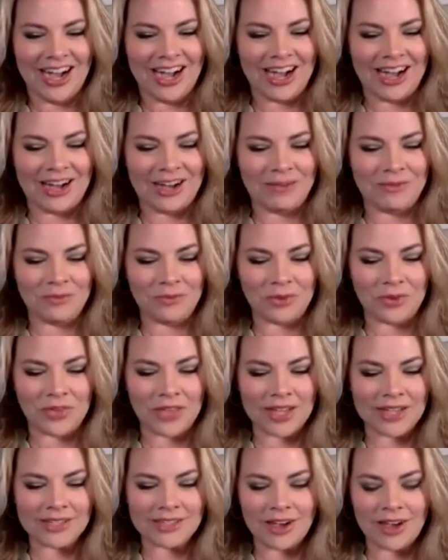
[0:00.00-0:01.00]
Well,
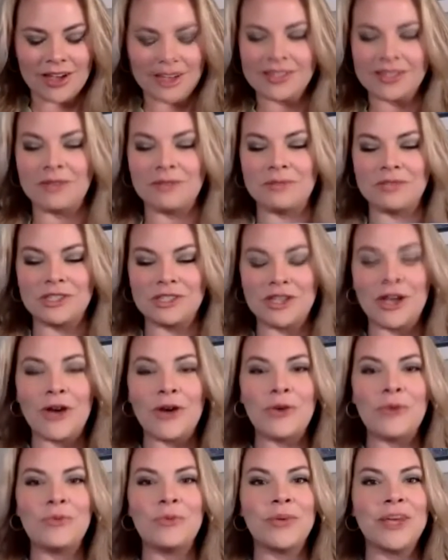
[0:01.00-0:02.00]
that's awesome.
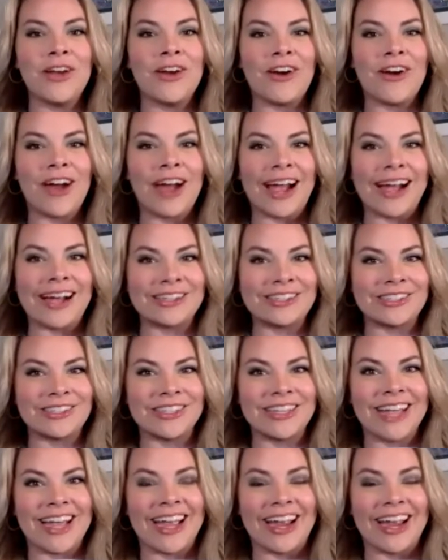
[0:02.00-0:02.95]
So we are actually